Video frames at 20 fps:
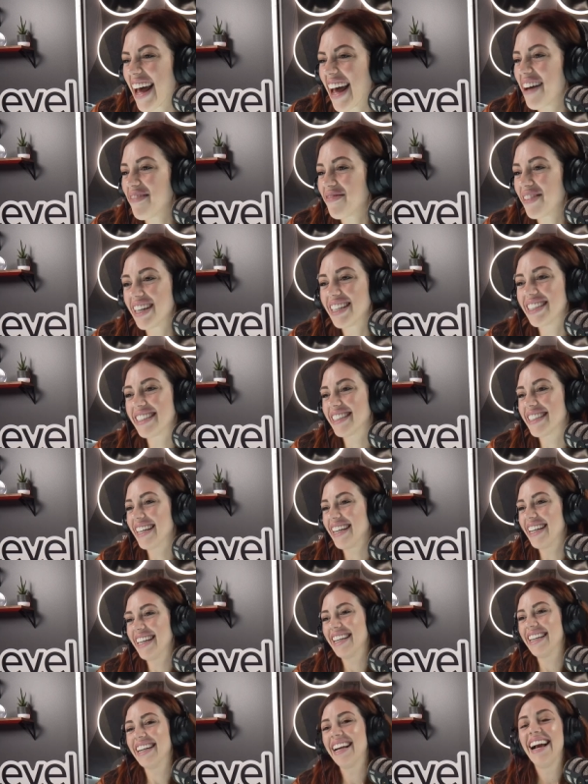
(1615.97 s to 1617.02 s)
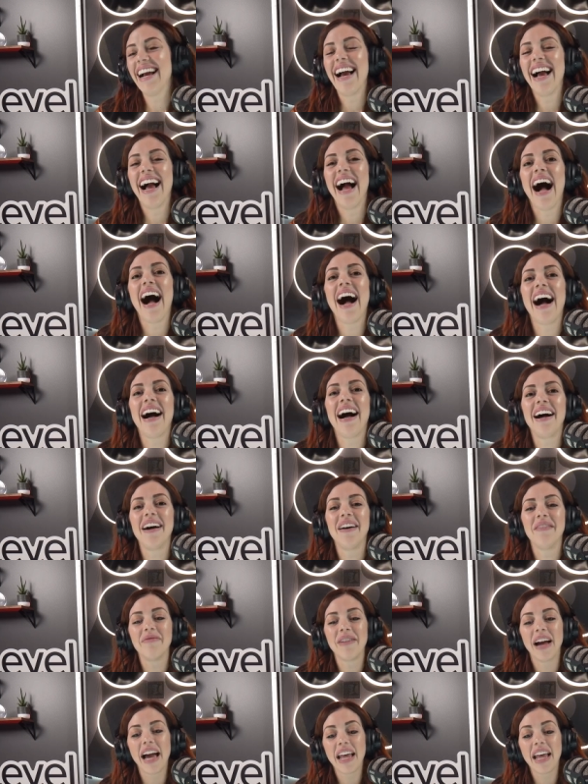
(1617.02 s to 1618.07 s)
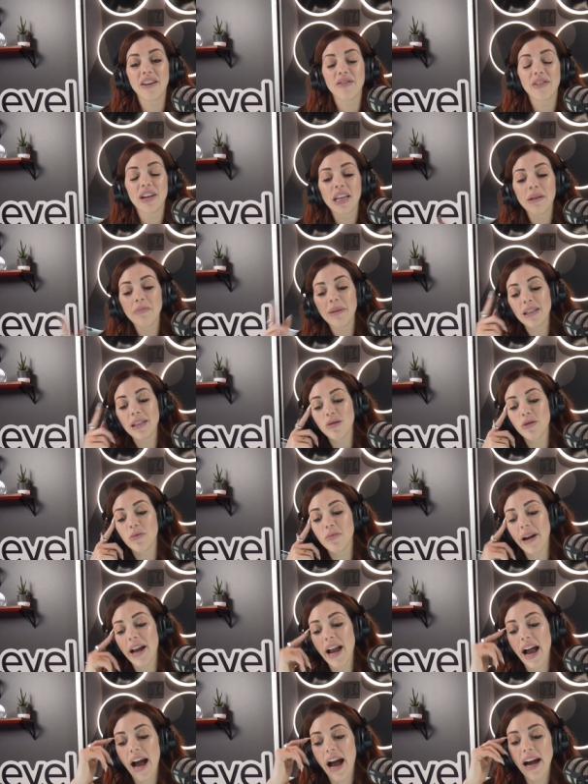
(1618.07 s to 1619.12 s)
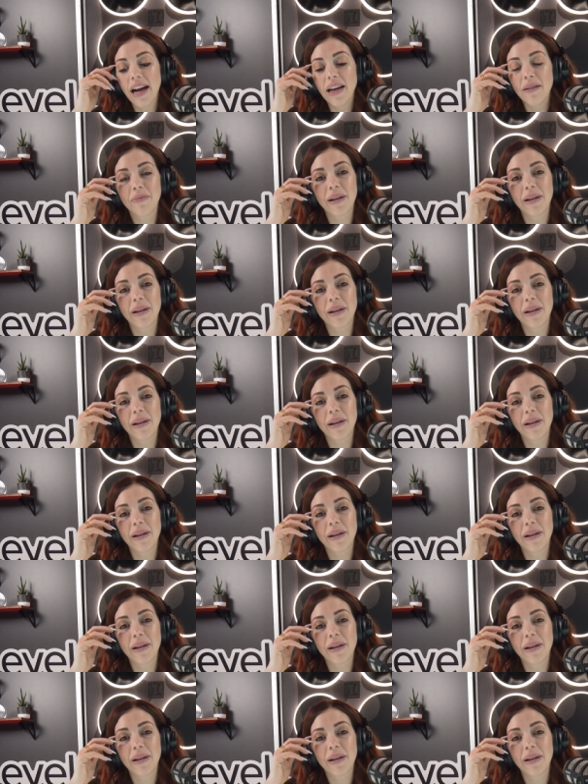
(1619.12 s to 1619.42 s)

that person. Um, and it really messed with my head